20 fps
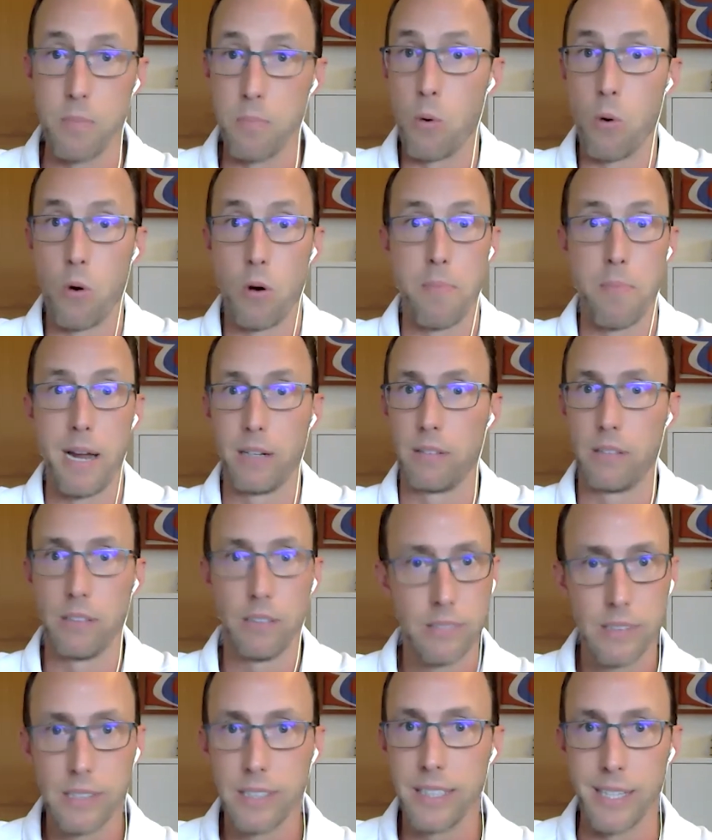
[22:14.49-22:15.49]
more
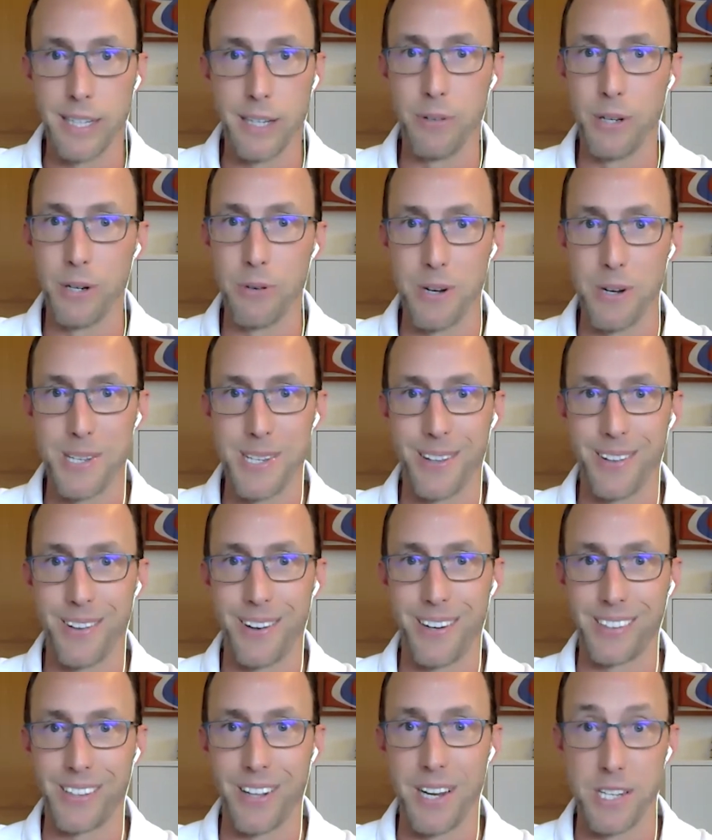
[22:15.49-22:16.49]
metal. Even we see a
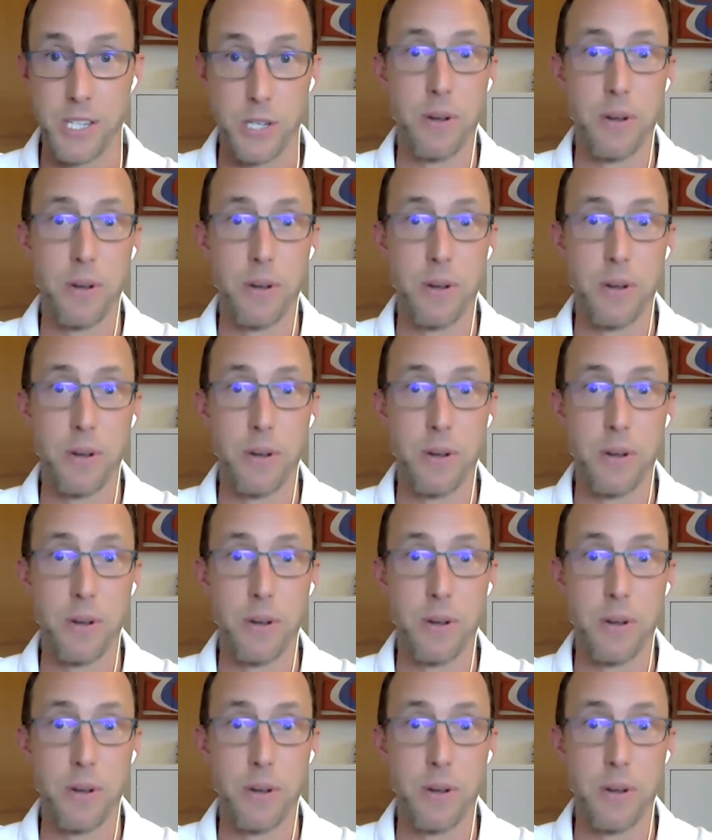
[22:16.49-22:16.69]
lot of clients